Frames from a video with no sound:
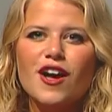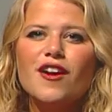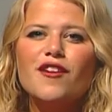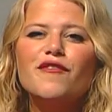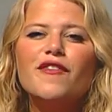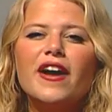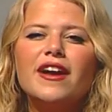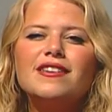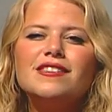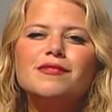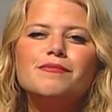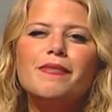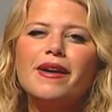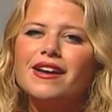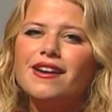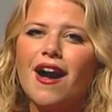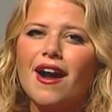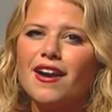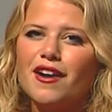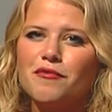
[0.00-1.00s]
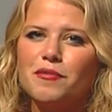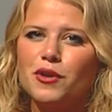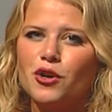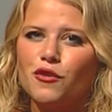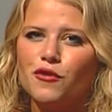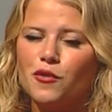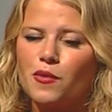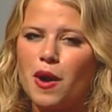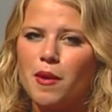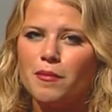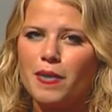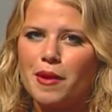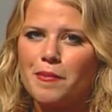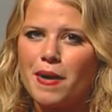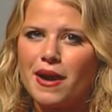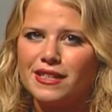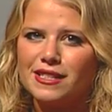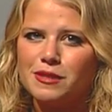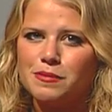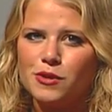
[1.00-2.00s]
Fans may not have been overwhelmed by
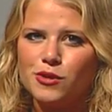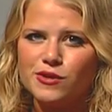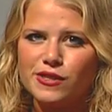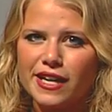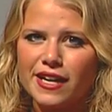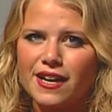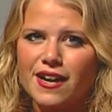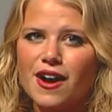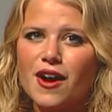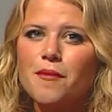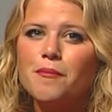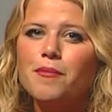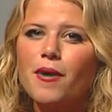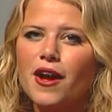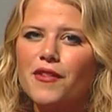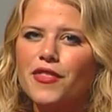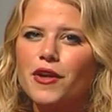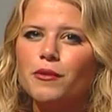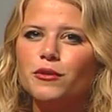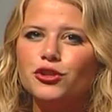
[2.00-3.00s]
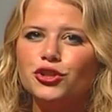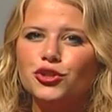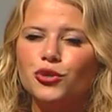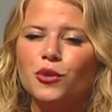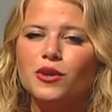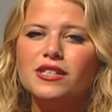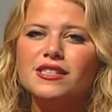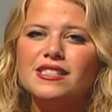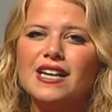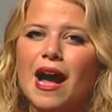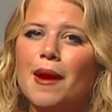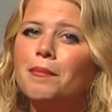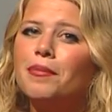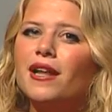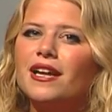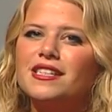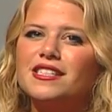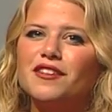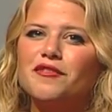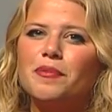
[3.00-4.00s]
Penn's music, but they were sure to snap
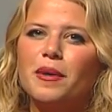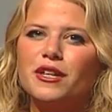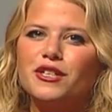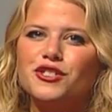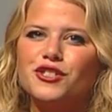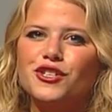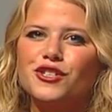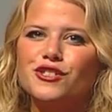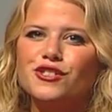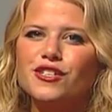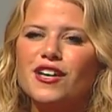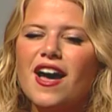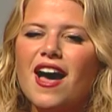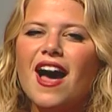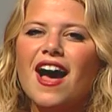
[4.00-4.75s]
plenty of pictures.